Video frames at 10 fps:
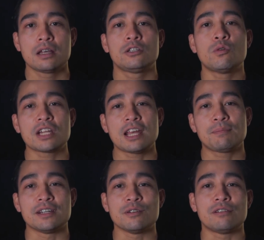don't ape
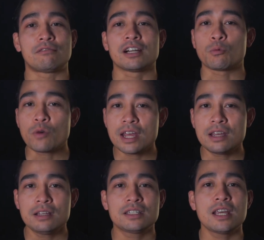into it right
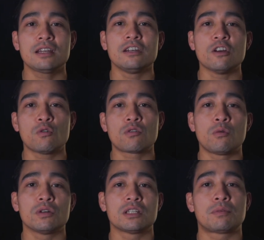away. Take note
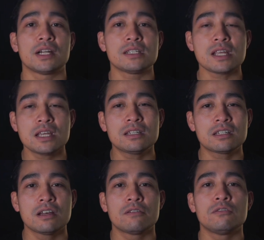on what the price is.